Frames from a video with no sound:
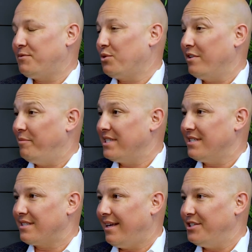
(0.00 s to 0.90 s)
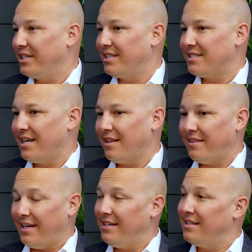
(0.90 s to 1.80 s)
sort of business logic to say that
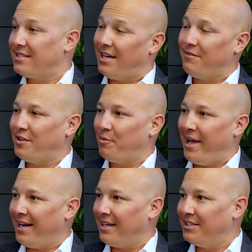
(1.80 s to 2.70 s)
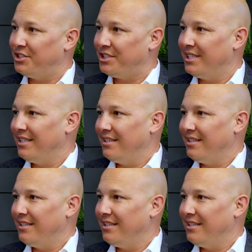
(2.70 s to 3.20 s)
they need to sign for their package,